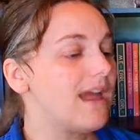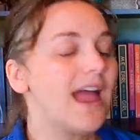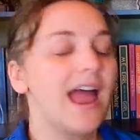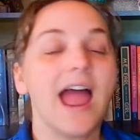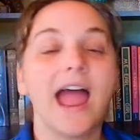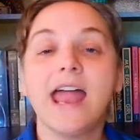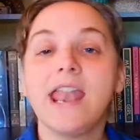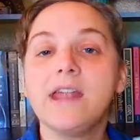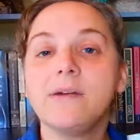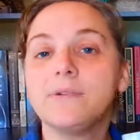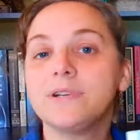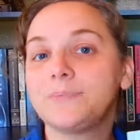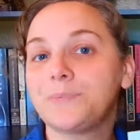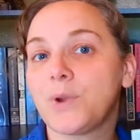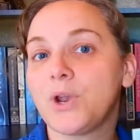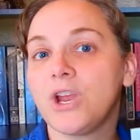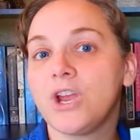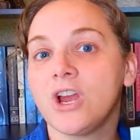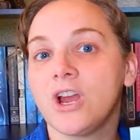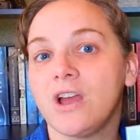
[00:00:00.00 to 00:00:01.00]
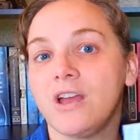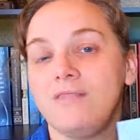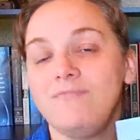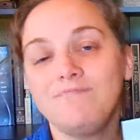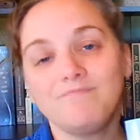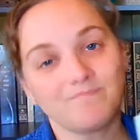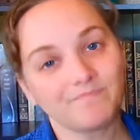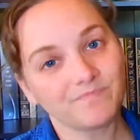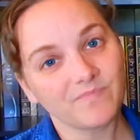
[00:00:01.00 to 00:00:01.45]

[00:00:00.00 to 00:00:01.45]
it was pretty good.